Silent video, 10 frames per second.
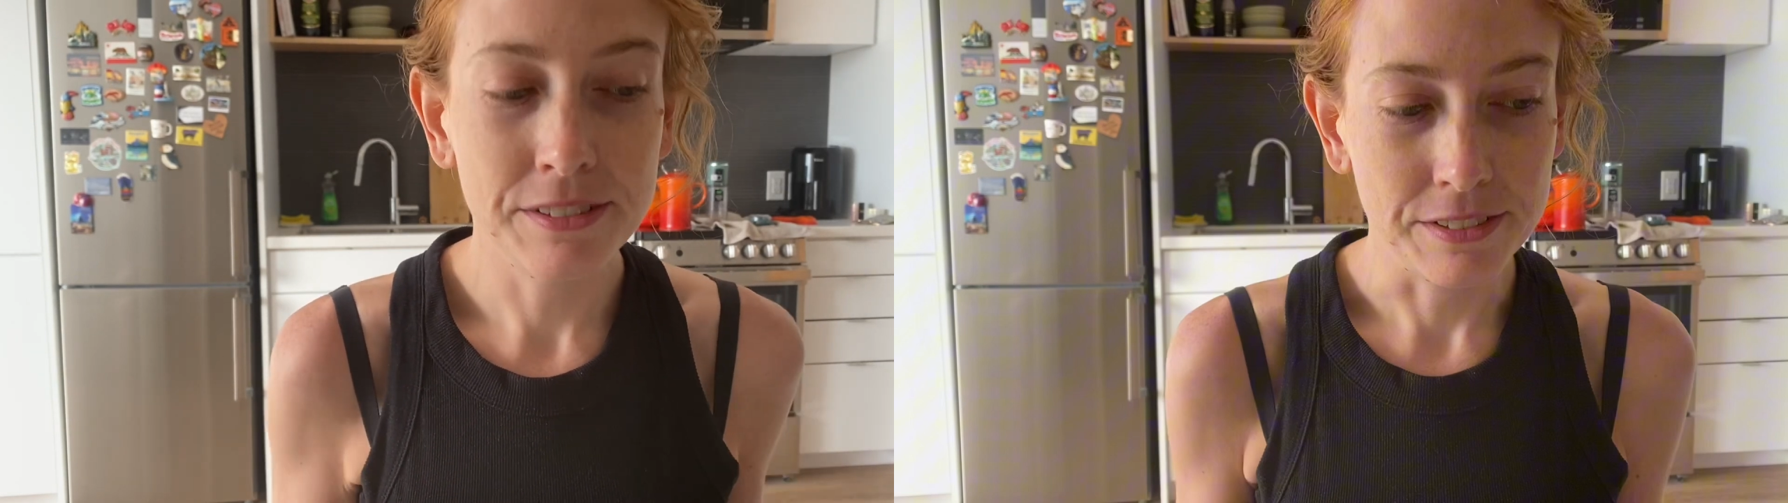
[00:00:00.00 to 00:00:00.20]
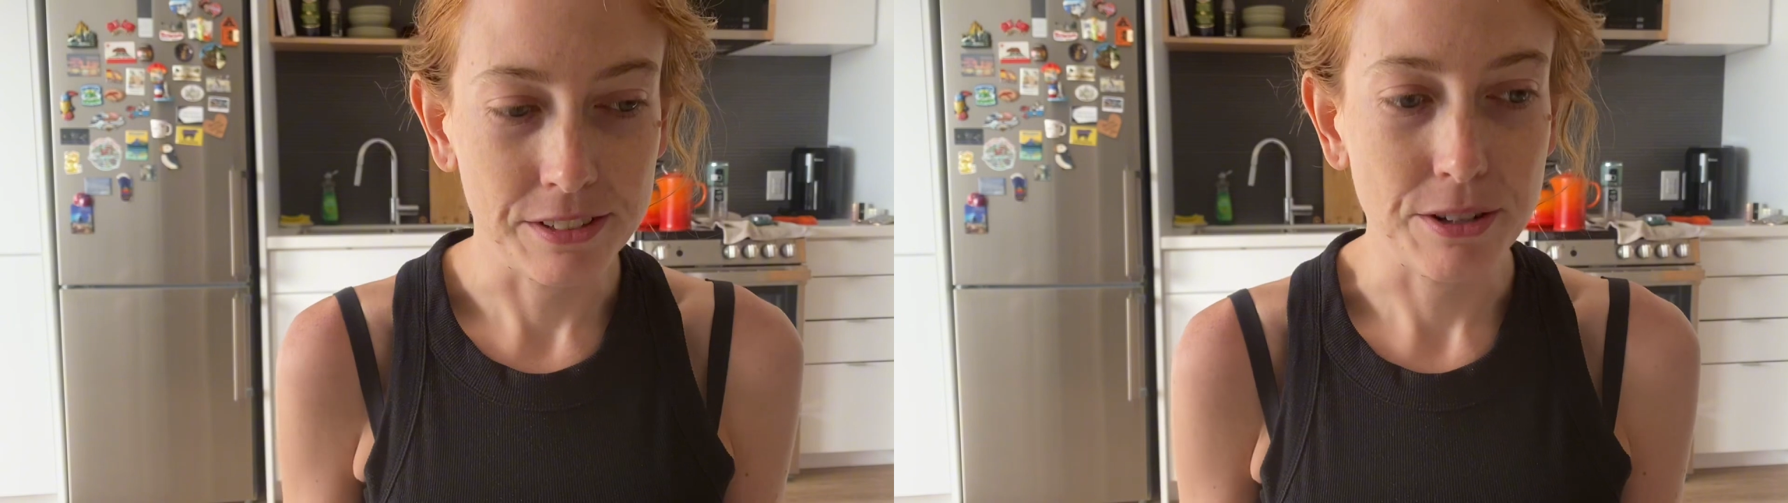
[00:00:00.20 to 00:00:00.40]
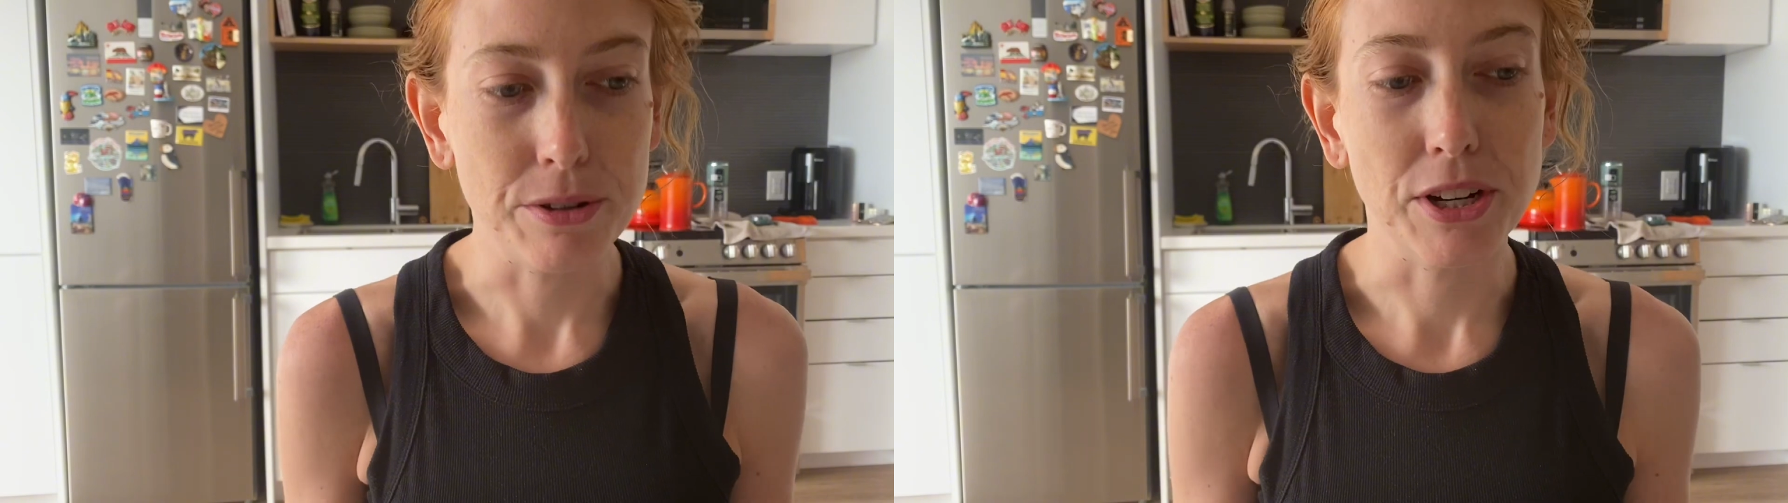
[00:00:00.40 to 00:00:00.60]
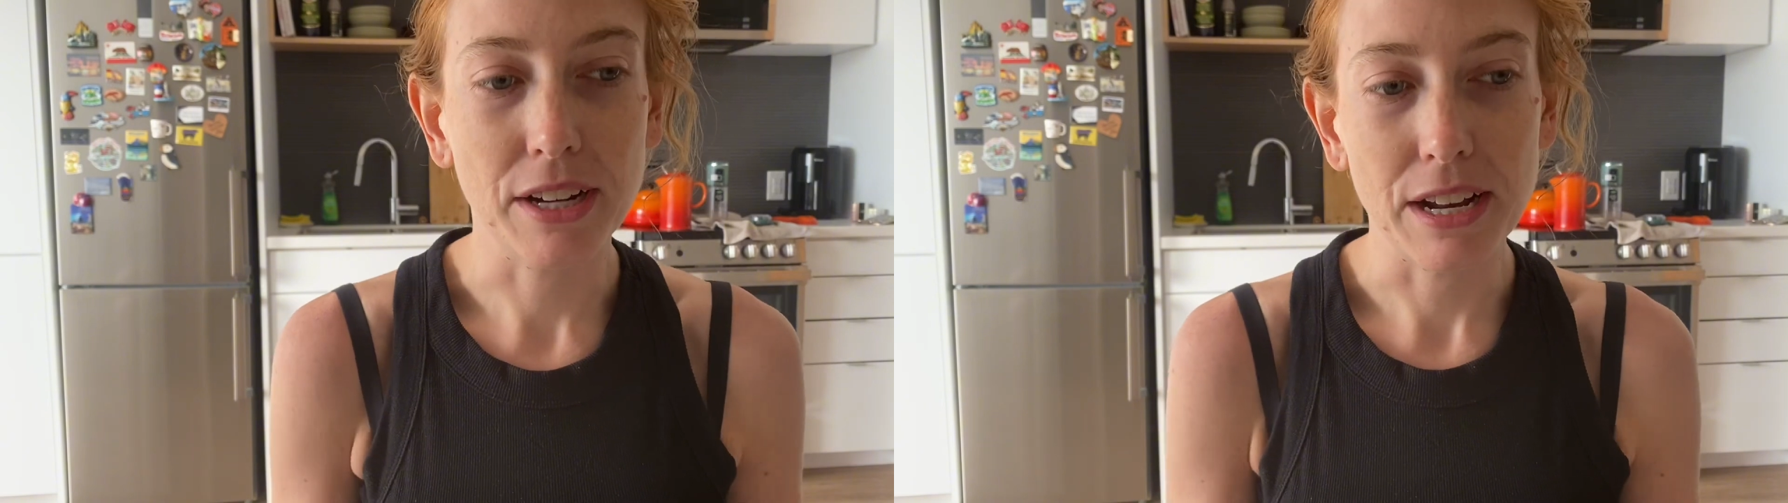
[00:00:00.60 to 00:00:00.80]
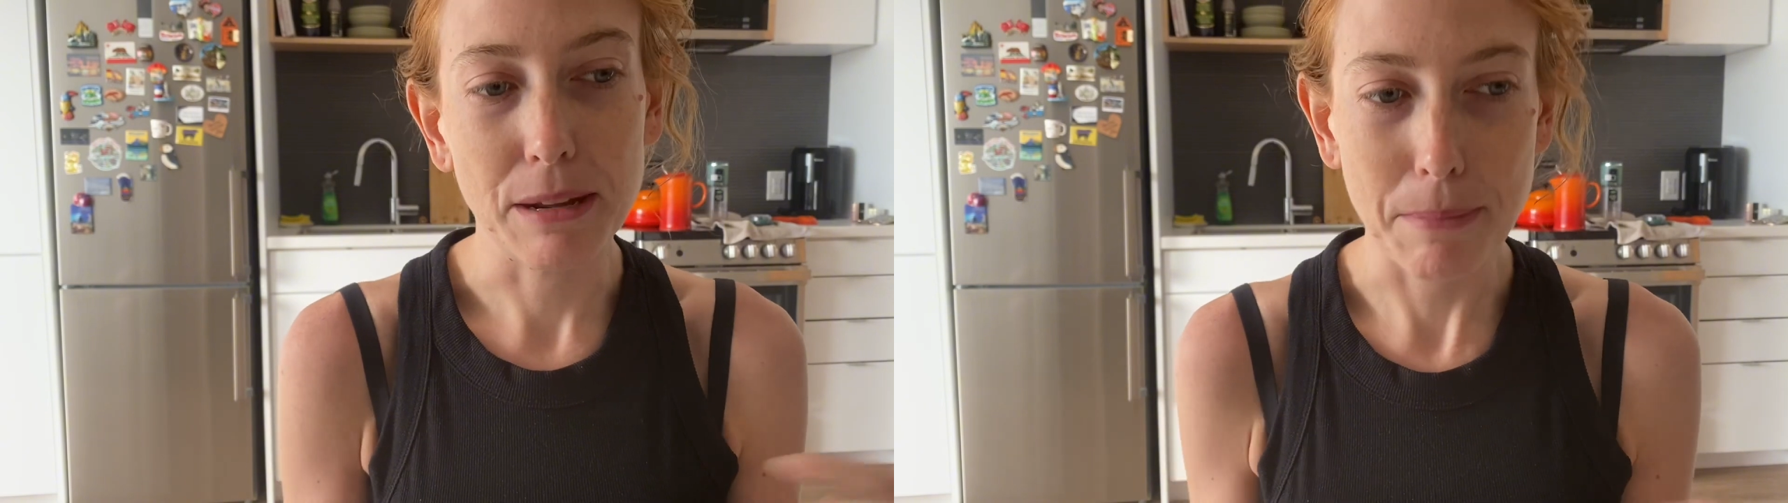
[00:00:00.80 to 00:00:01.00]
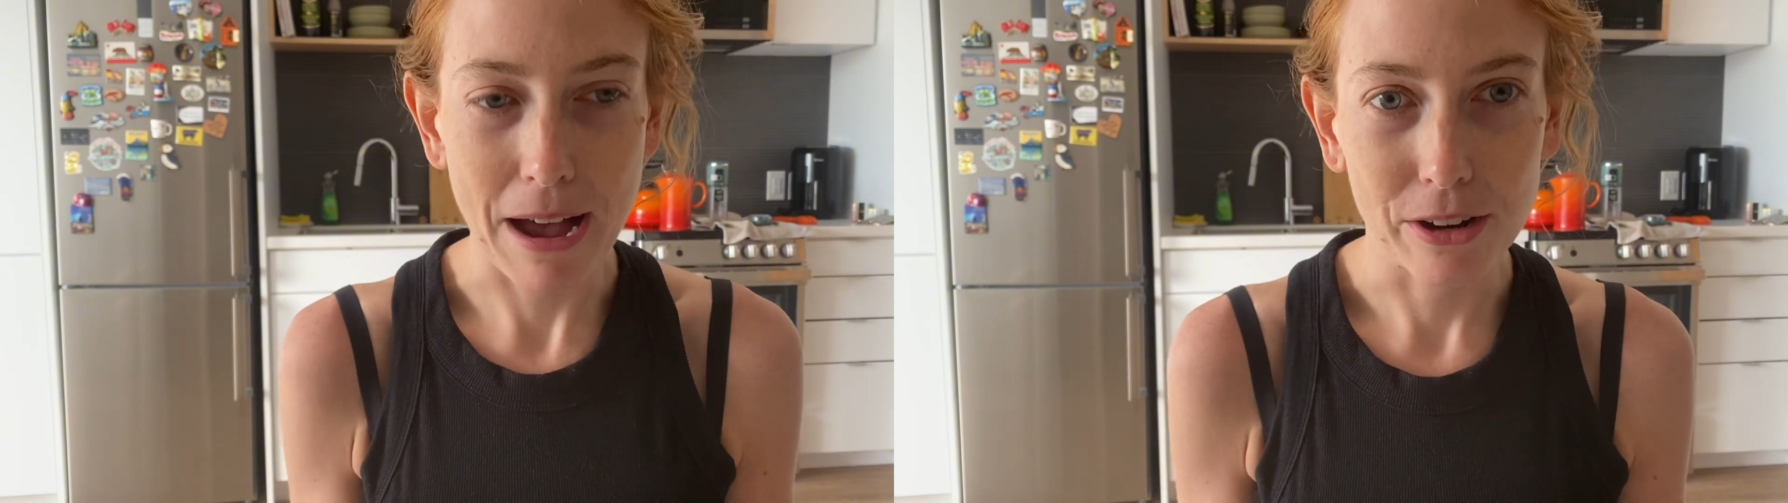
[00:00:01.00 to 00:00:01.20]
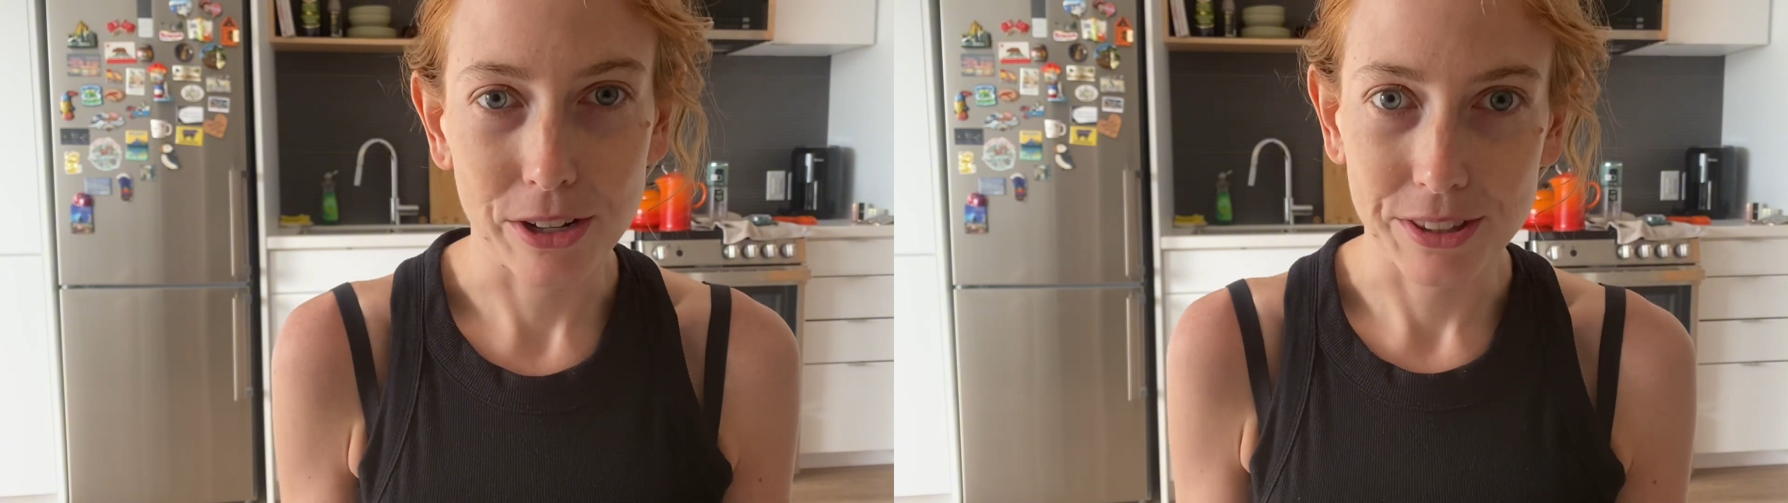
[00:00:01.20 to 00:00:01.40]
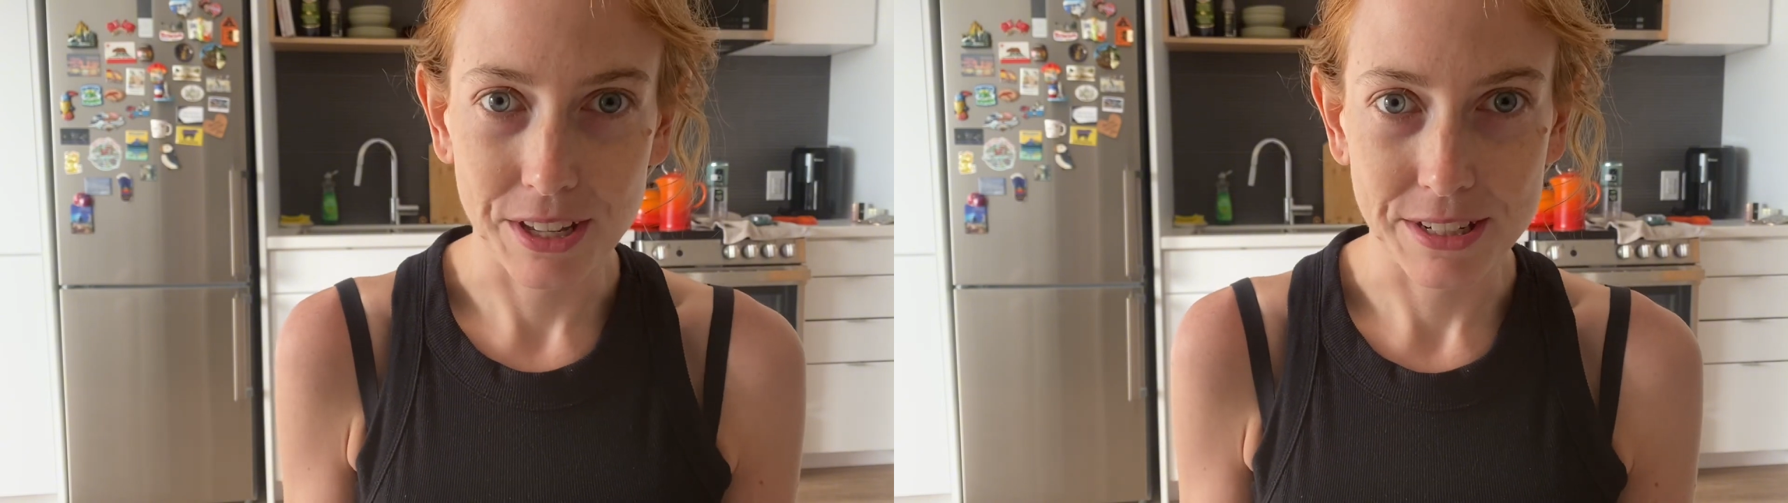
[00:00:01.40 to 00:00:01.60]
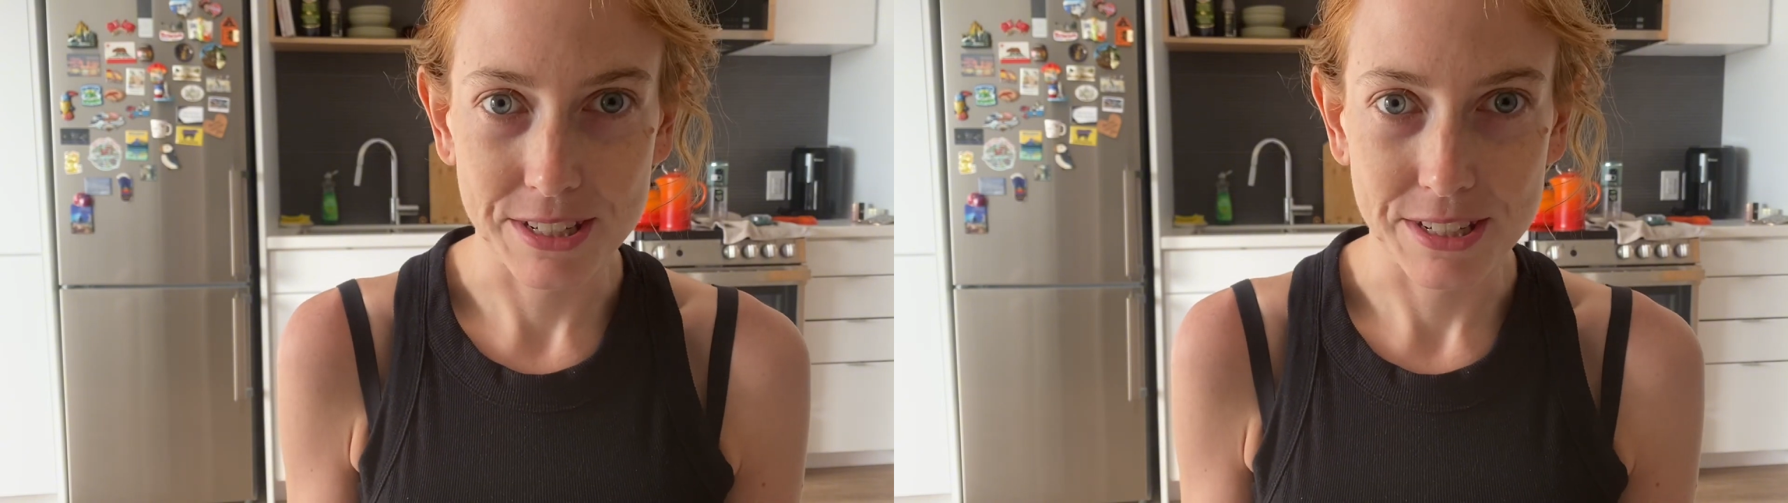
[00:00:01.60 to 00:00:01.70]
you're cutting back on things